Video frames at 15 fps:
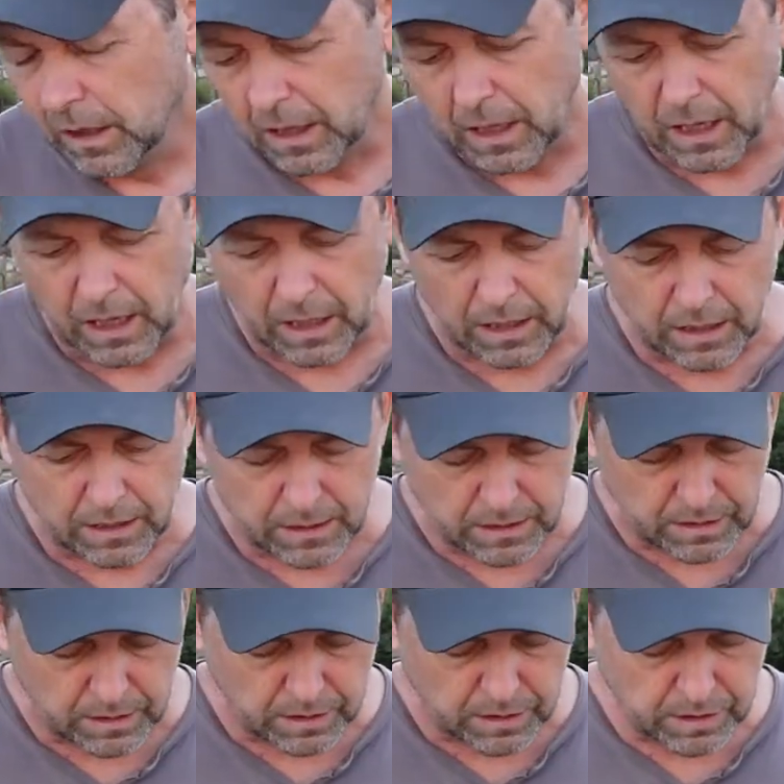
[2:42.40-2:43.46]

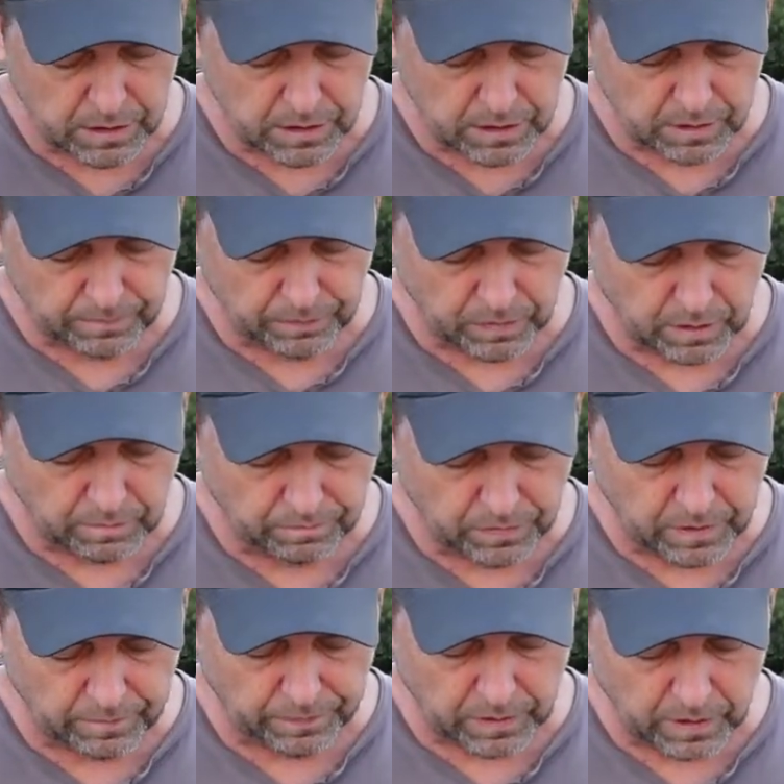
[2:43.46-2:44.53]
and
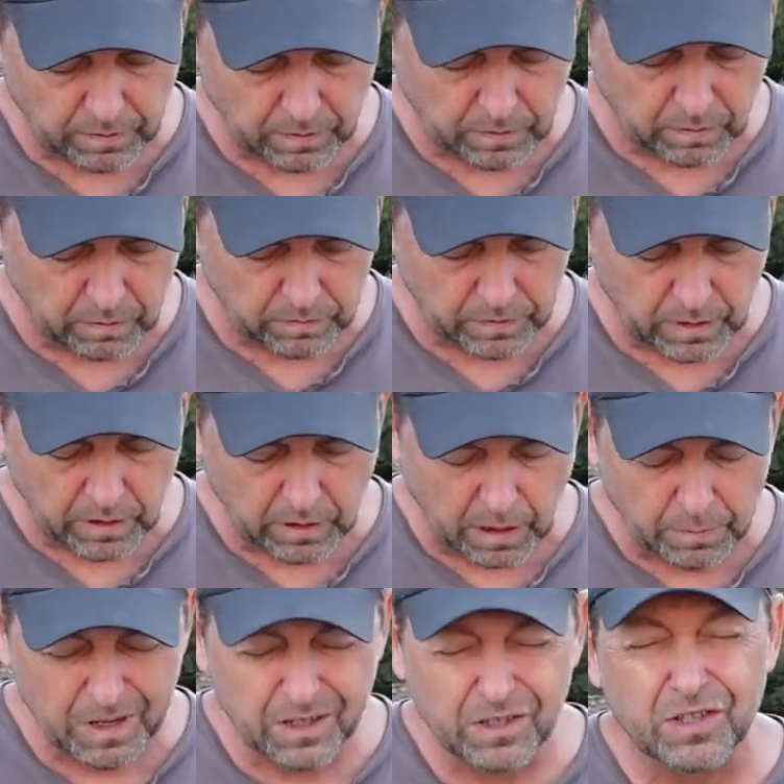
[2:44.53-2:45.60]
our
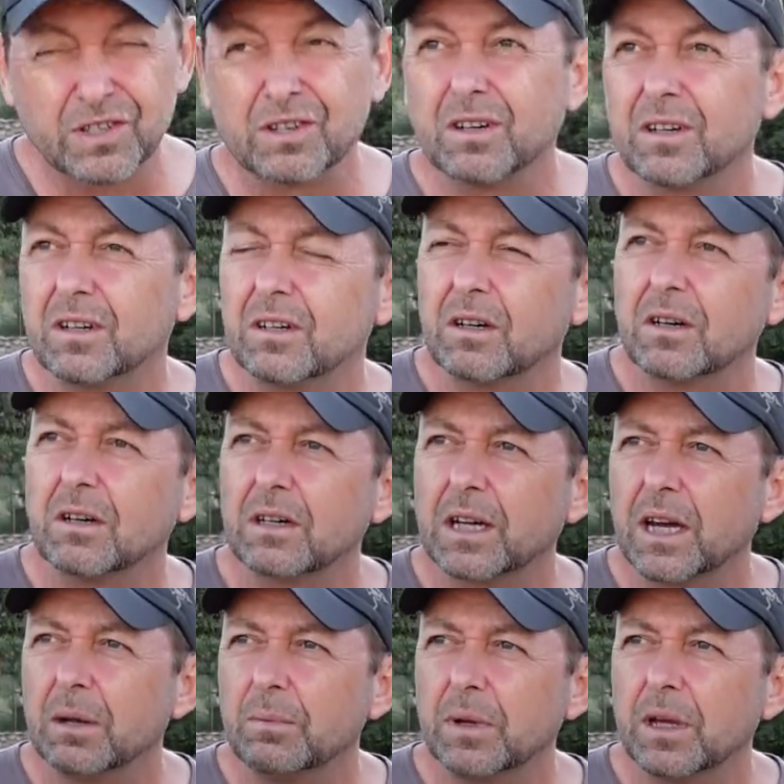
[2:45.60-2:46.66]
meals are
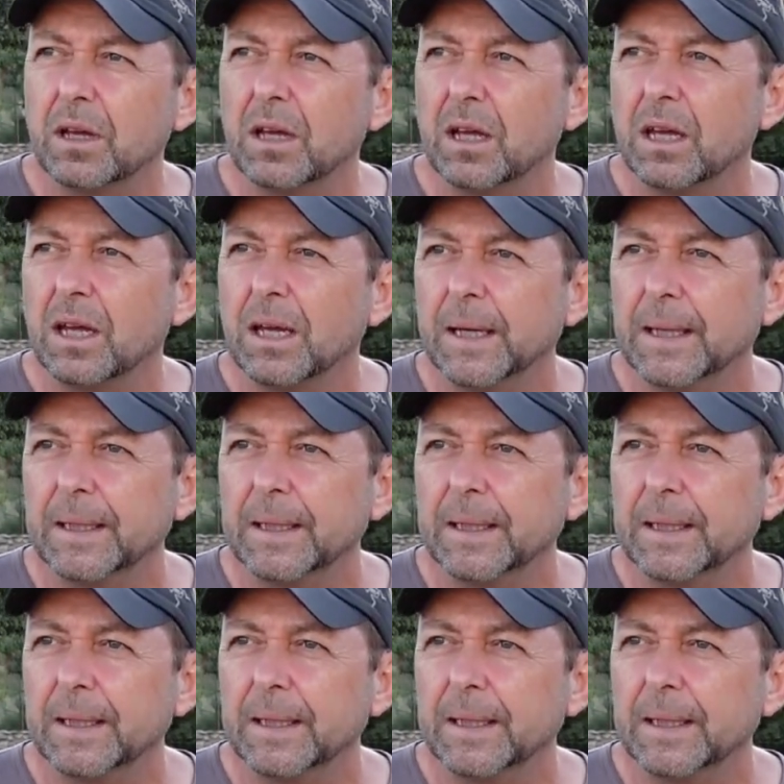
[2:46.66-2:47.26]
going to be